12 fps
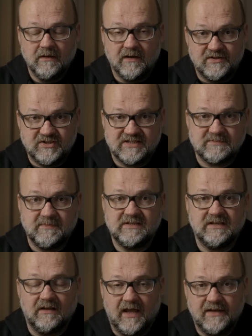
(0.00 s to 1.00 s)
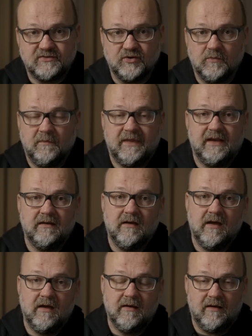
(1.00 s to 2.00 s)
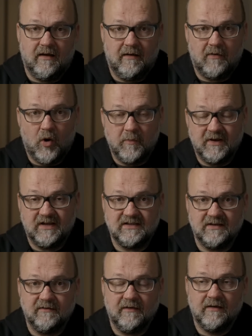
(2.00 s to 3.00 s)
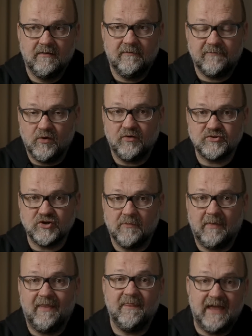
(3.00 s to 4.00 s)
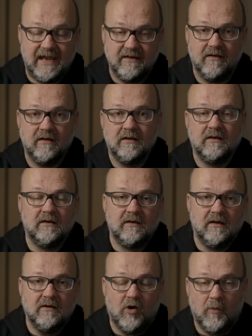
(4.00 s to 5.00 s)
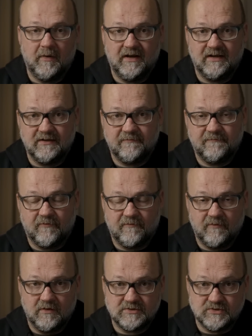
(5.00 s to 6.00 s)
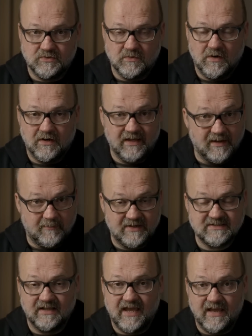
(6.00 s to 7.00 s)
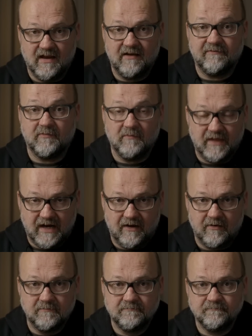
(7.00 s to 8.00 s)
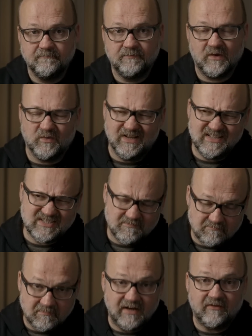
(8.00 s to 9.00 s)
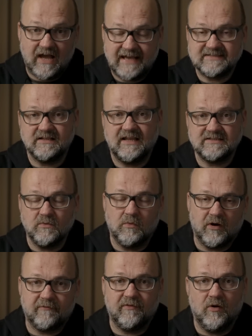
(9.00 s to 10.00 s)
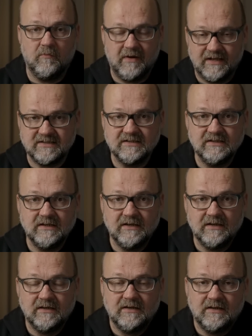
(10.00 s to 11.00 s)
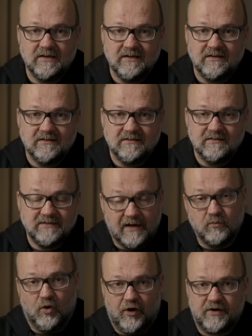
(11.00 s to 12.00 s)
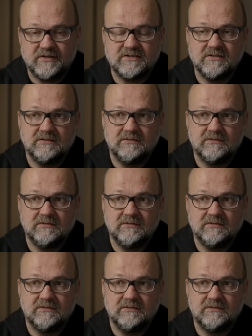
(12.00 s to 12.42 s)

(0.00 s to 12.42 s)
adjustment in Lightroom, then open it in Photoshop, and then open it to Gigapixel AI from there. Well, it's a bit of a hassle as a workflow, but that works.